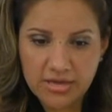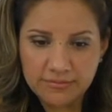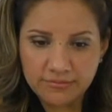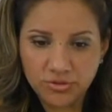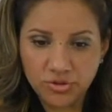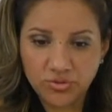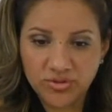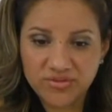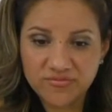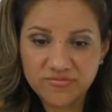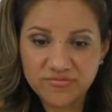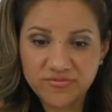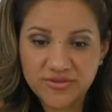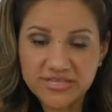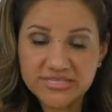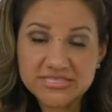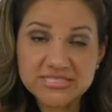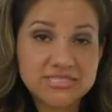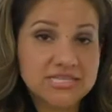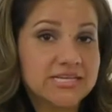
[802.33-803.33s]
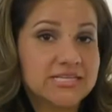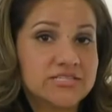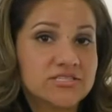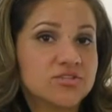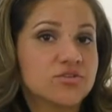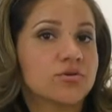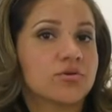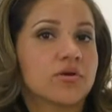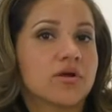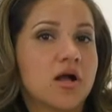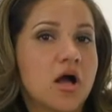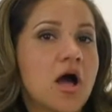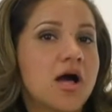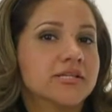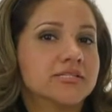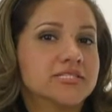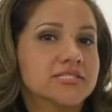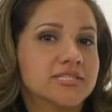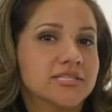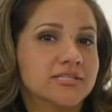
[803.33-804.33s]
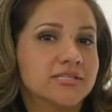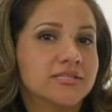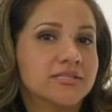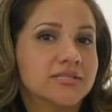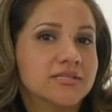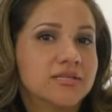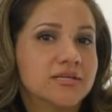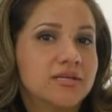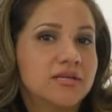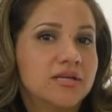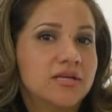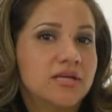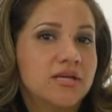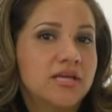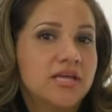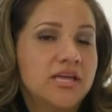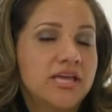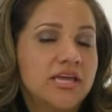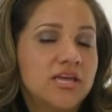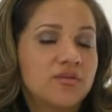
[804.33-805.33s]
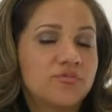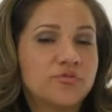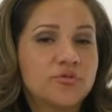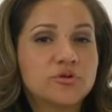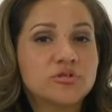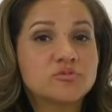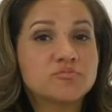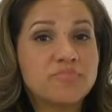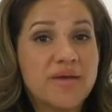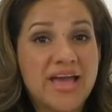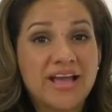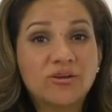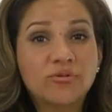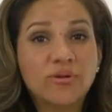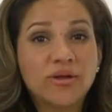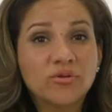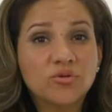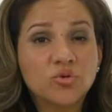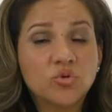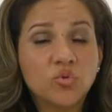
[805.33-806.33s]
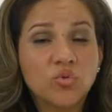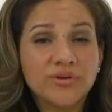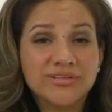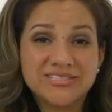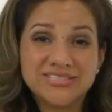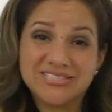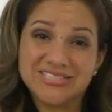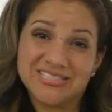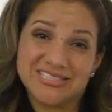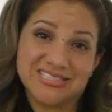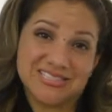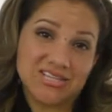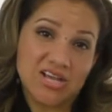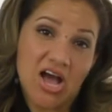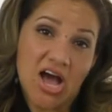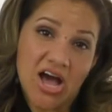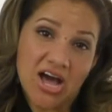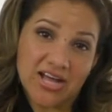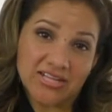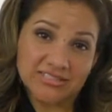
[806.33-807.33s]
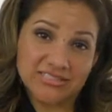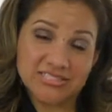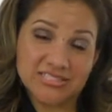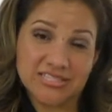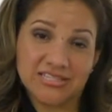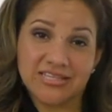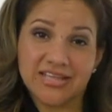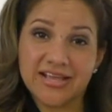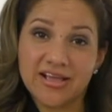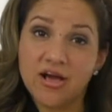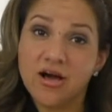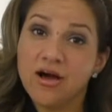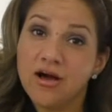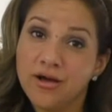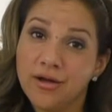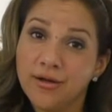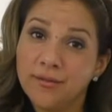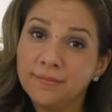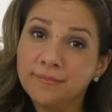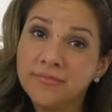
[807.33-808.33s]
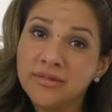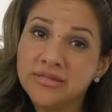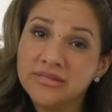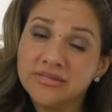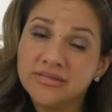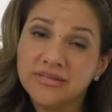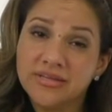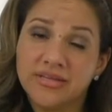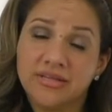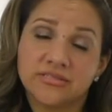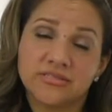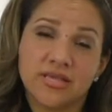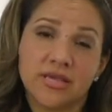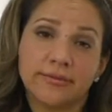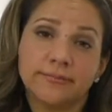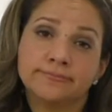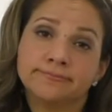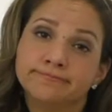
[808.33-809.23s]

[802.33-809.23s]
you can fix things that are constant. If there's background noise that's constant, like a hum, and it's like